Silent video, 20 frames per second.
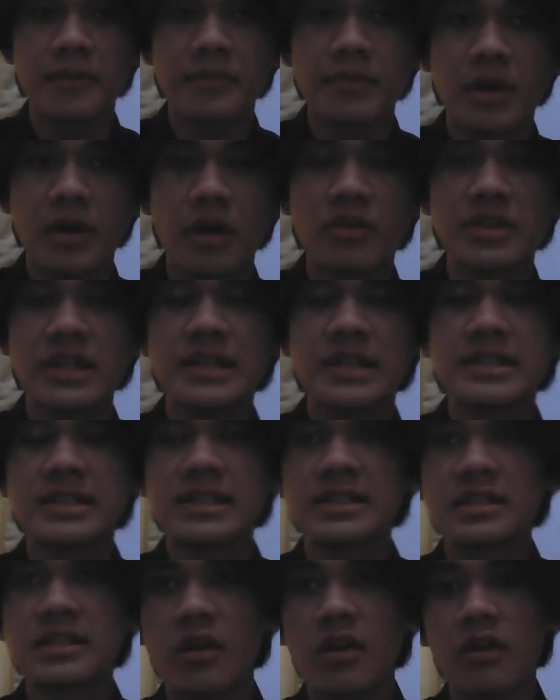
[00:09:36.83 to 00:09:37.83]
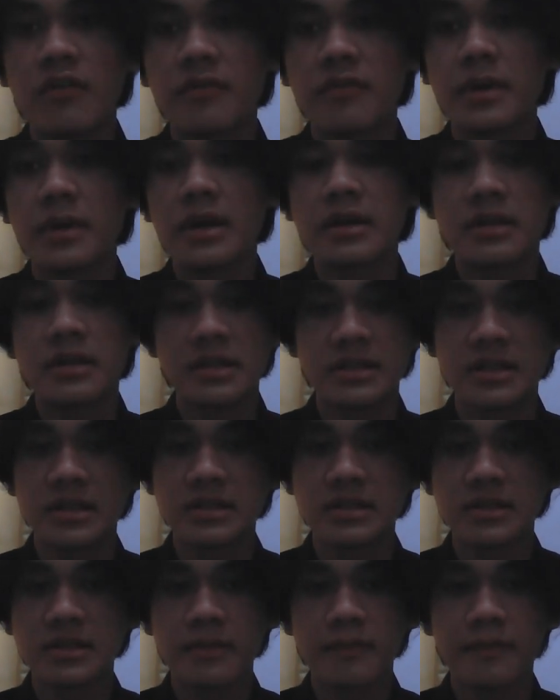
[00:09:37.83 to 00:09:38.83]
audiences of my
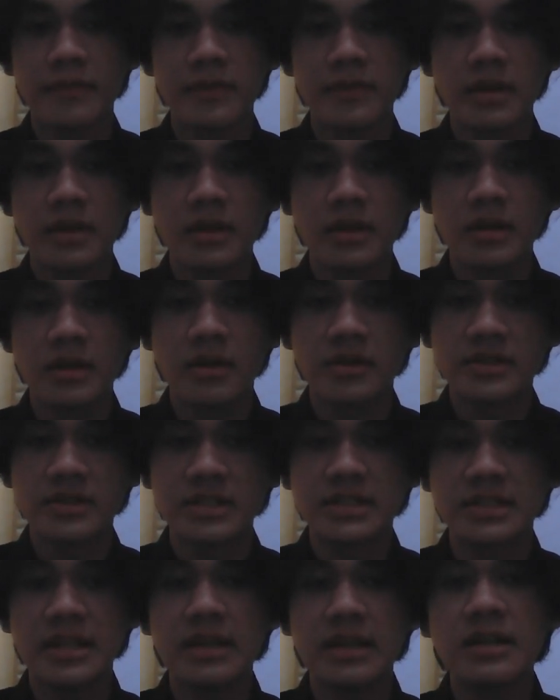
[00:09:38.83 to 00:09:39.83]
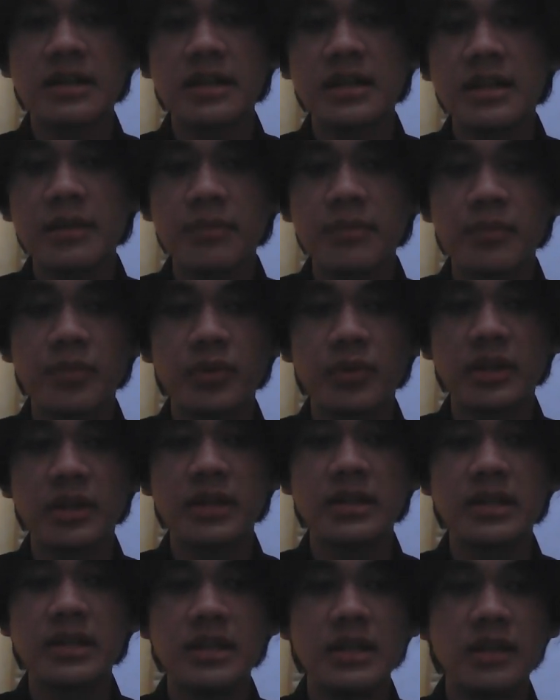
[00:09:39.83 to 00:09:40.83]
research. Consistently
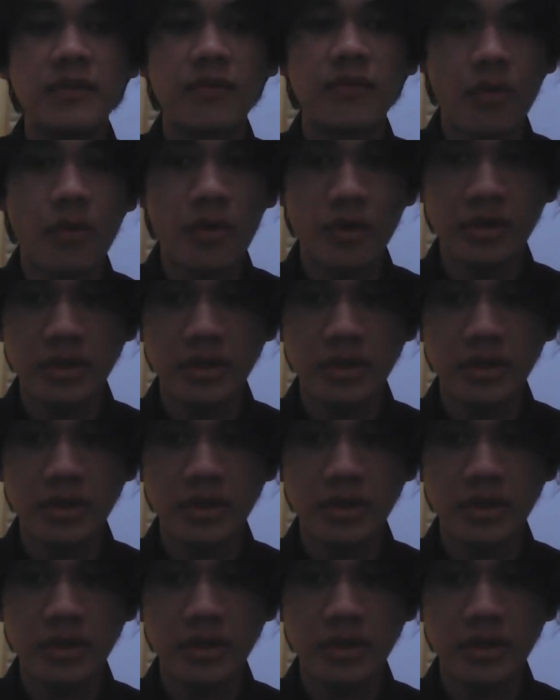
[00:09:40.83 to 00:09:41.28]
putting the effort